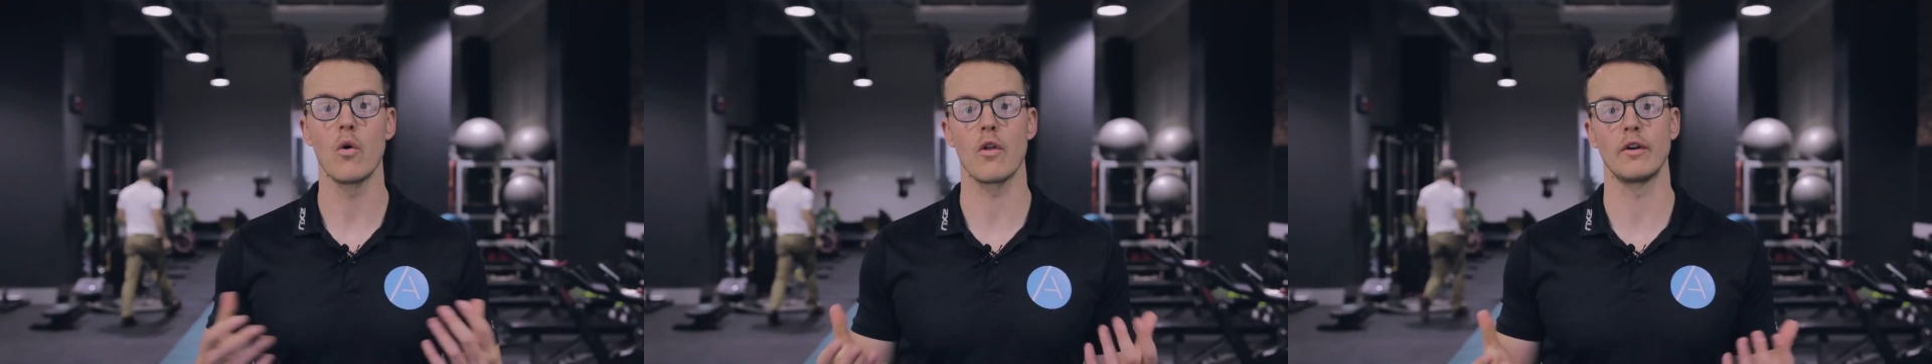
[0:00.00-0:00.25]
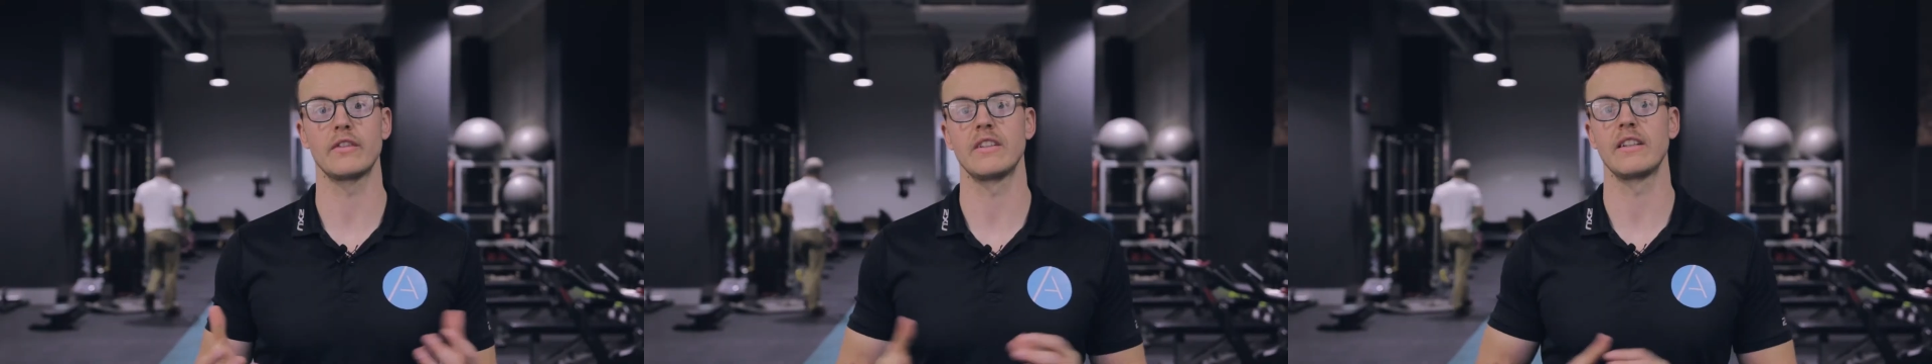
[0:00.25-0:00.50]

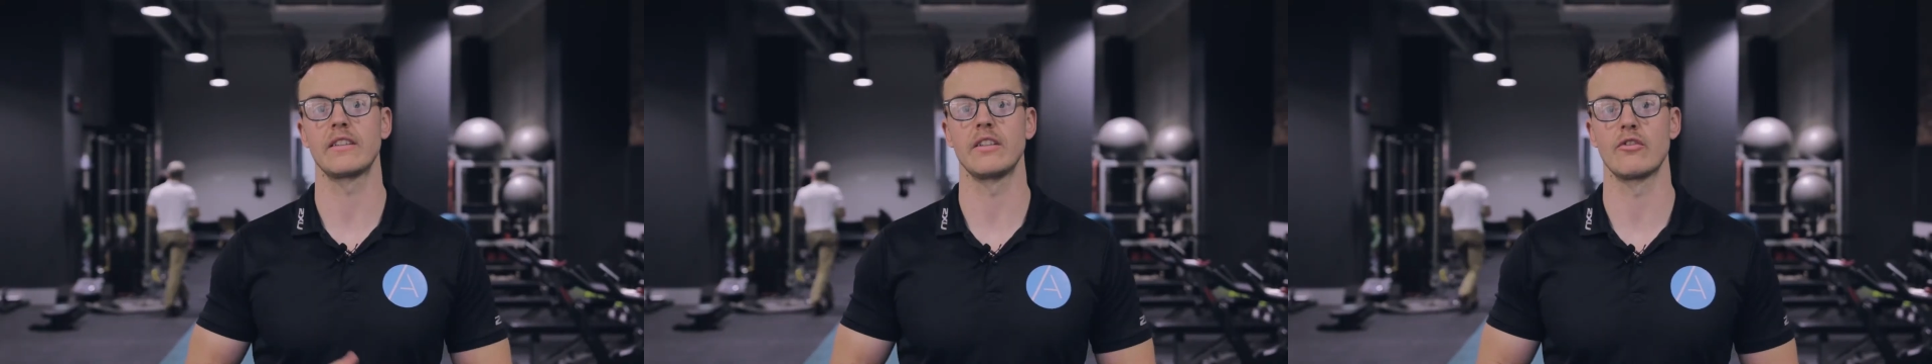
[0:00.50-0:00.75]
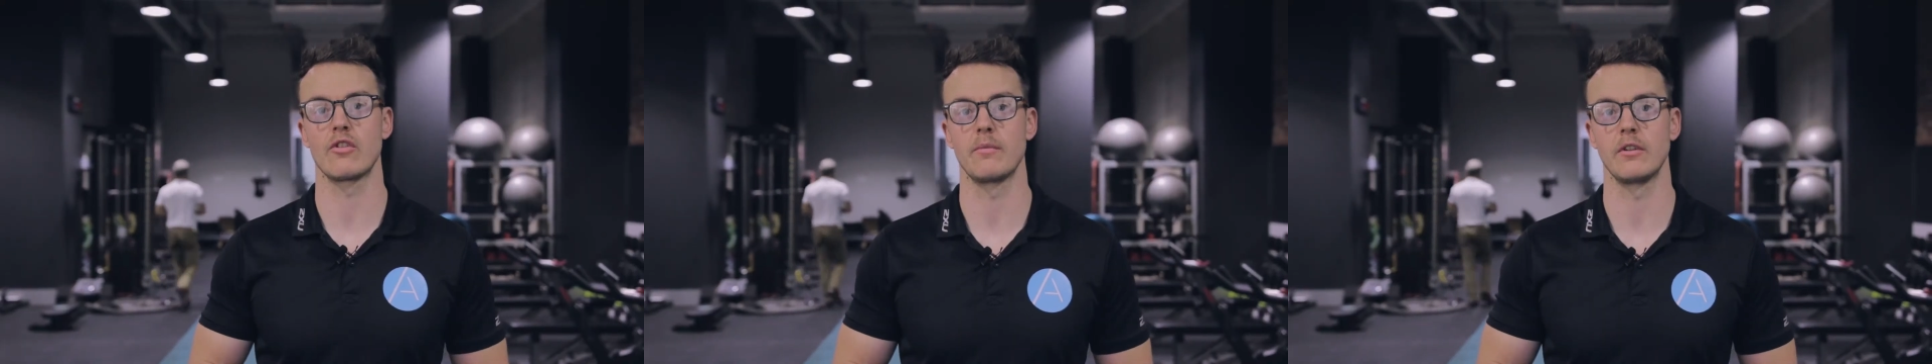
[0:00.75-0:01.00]
those things
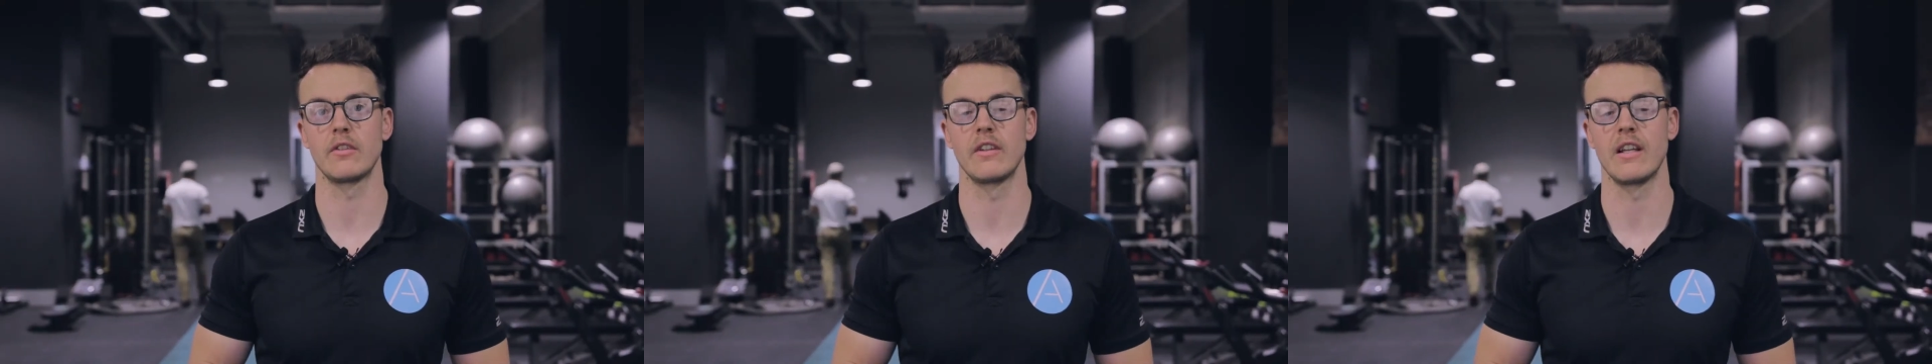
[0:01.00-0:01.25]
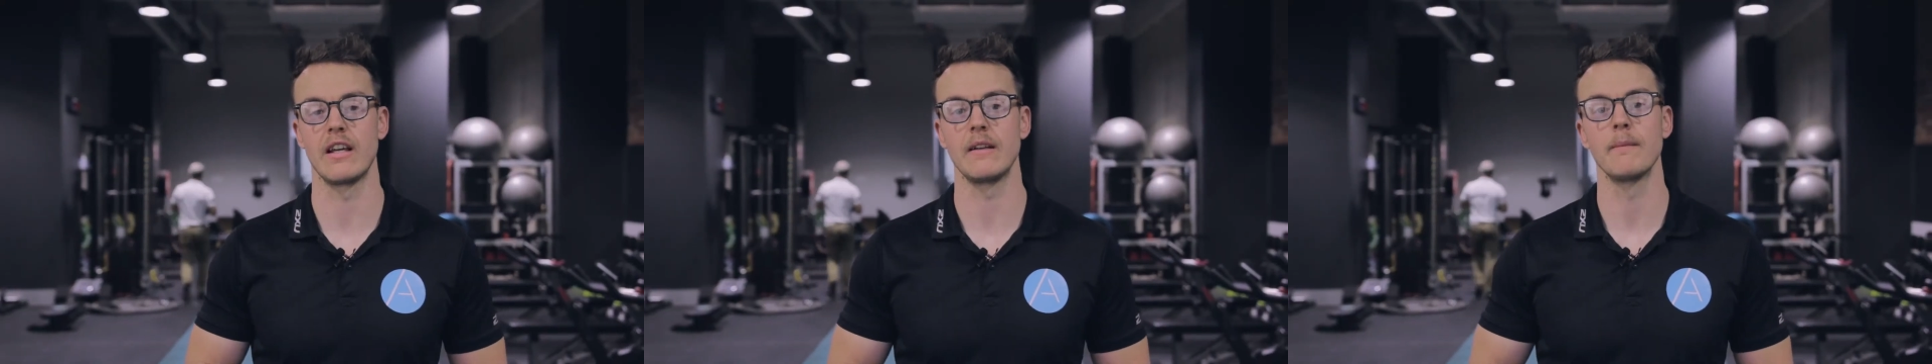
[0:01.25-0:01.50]
contribute to
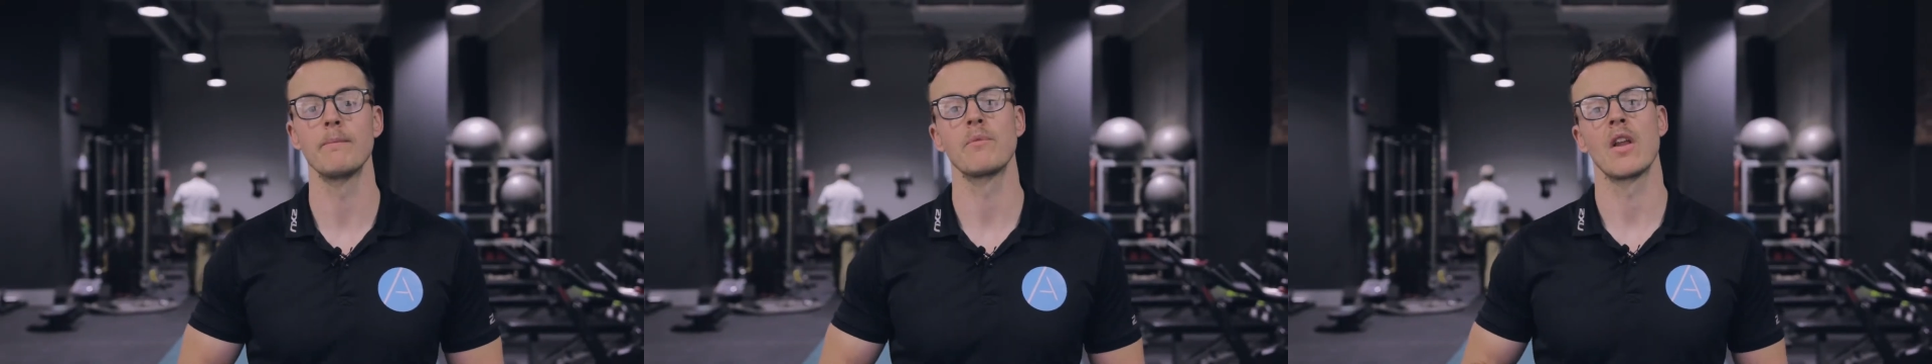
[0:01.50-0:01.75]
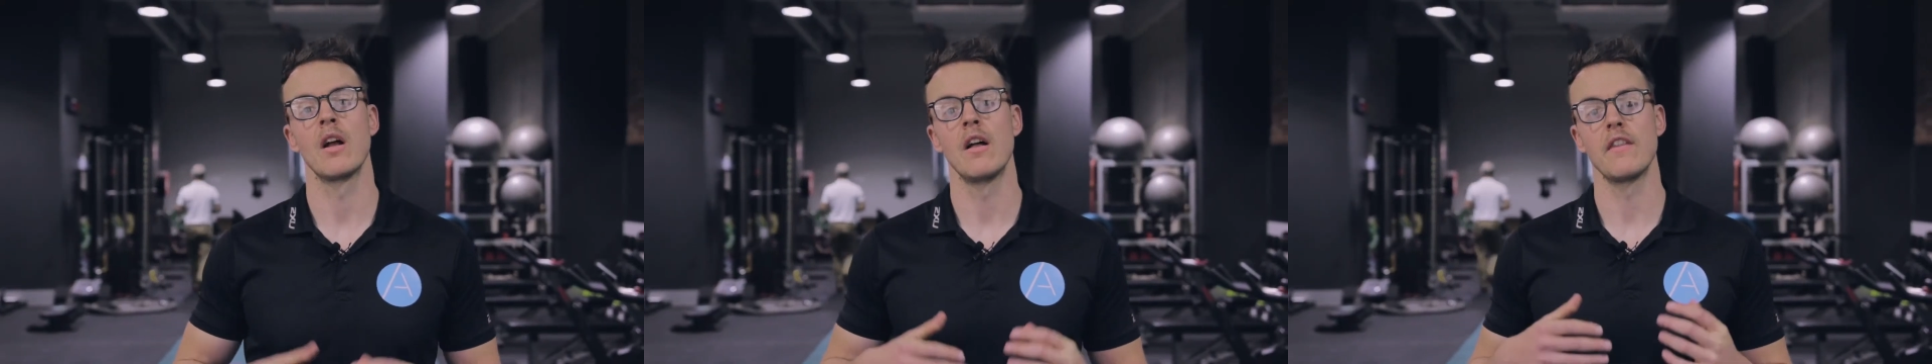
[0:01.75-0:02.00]
N.E.A.T.
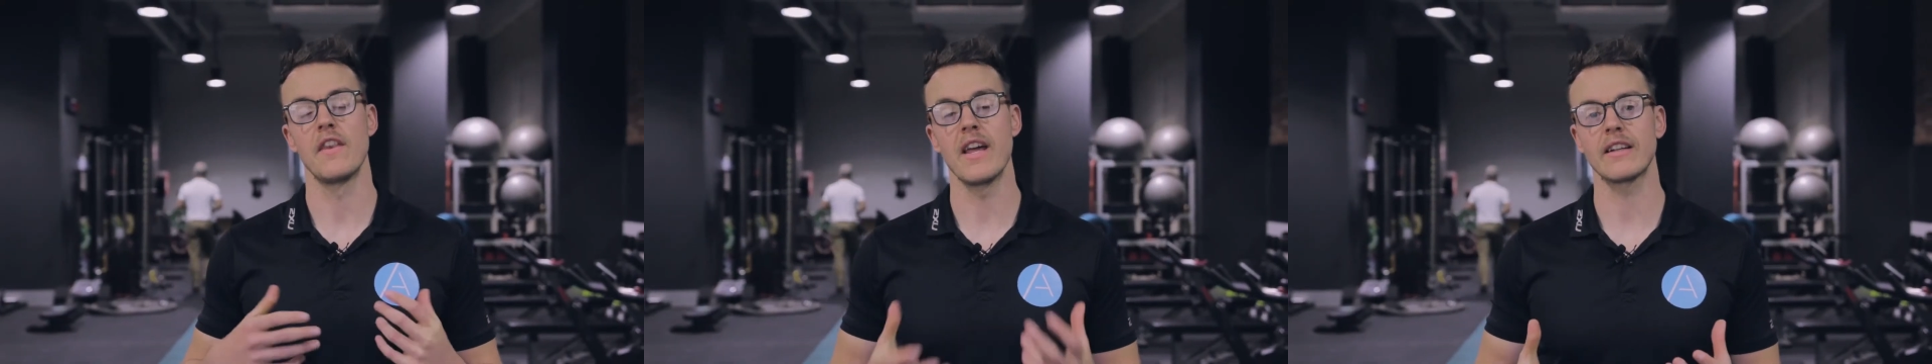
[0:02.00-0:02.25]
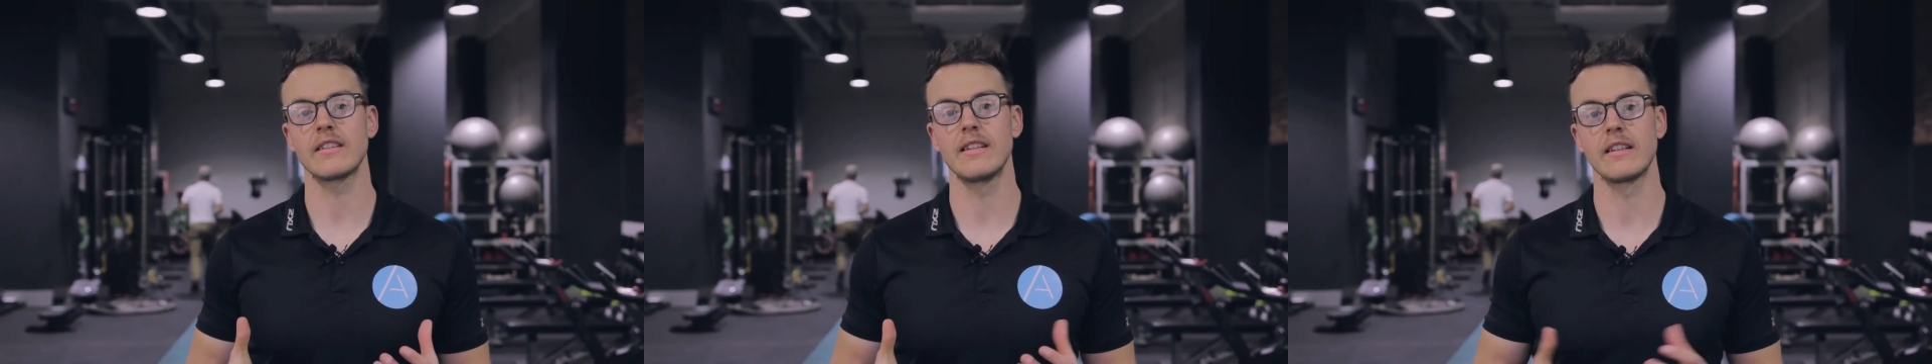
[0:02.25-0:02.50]
The
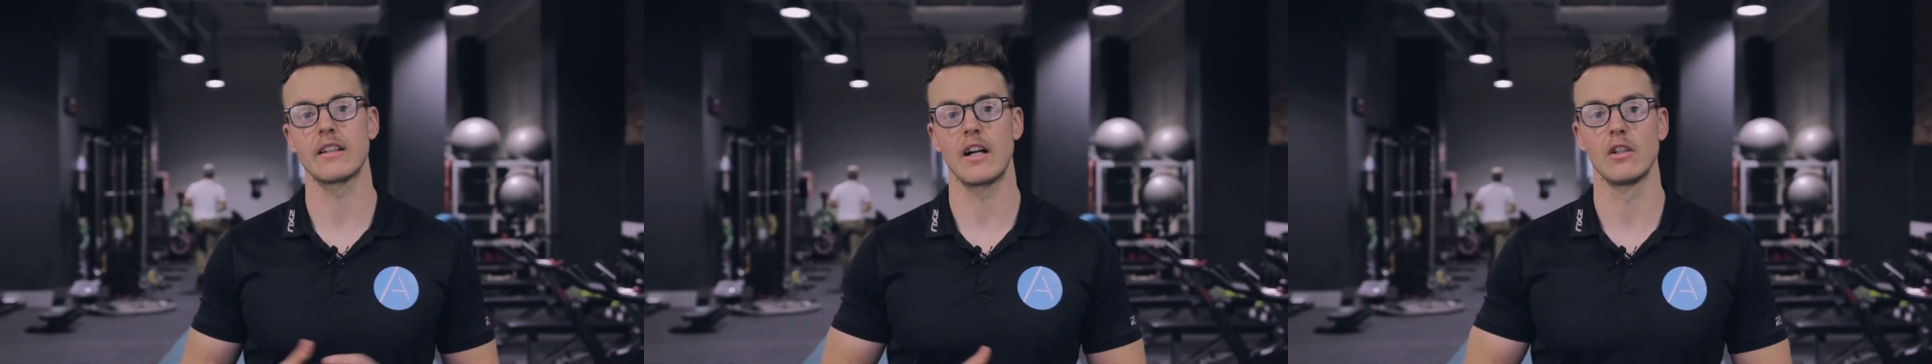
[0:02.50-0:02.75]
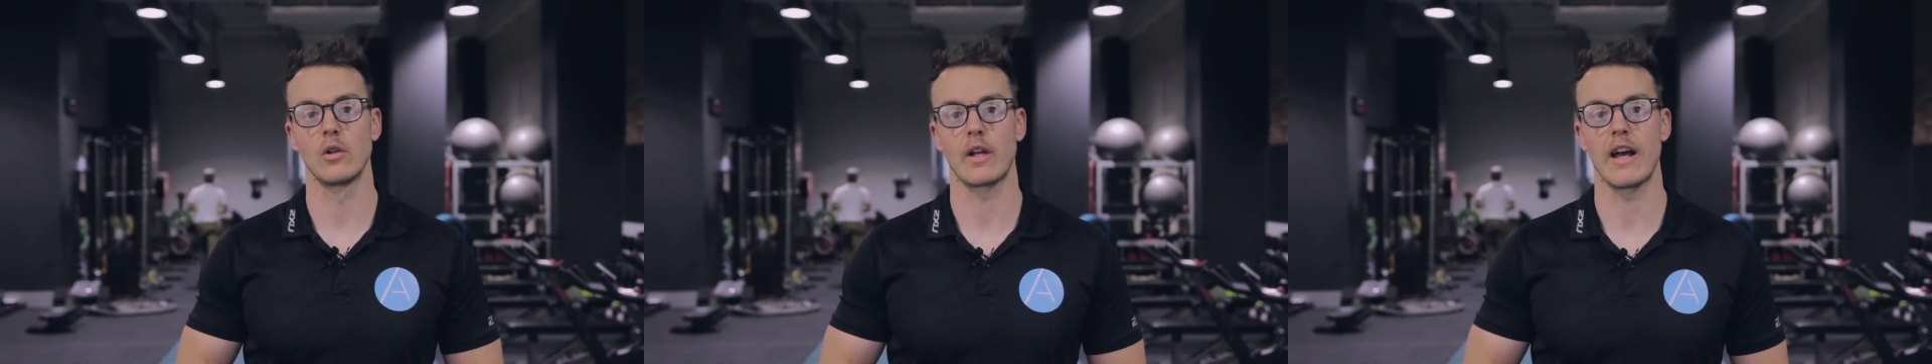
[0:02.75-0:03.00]
next thing that
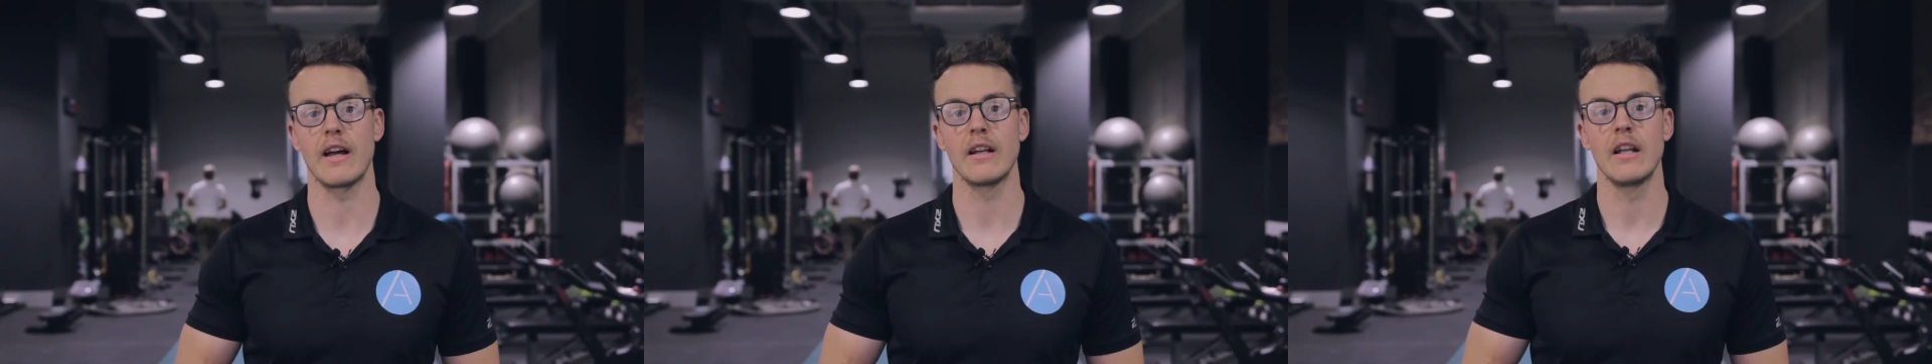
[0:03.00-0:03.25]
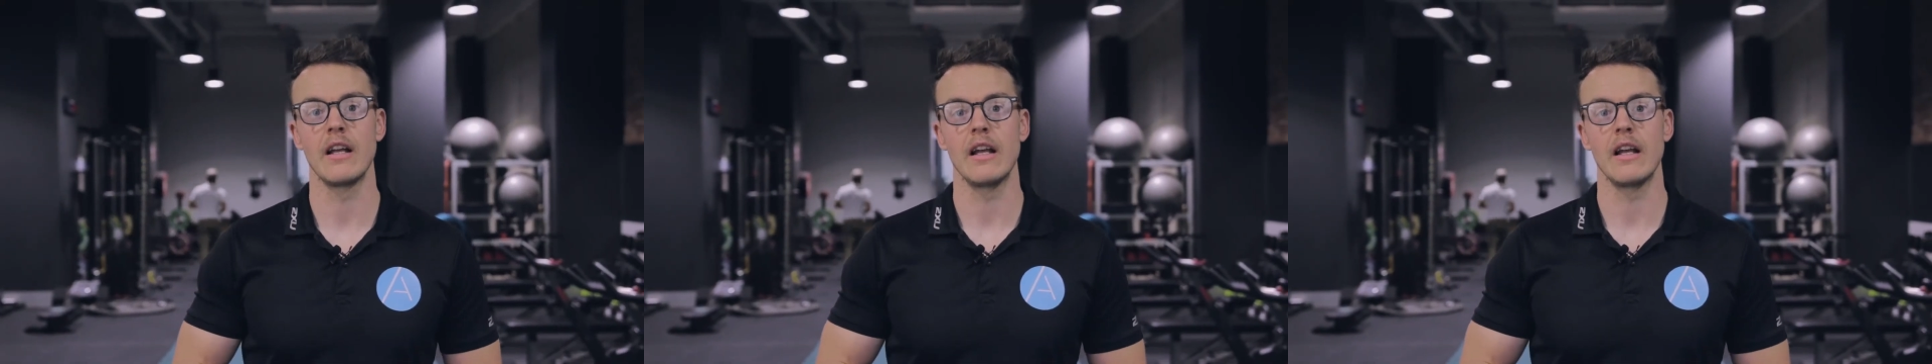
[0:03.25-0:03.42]
I look at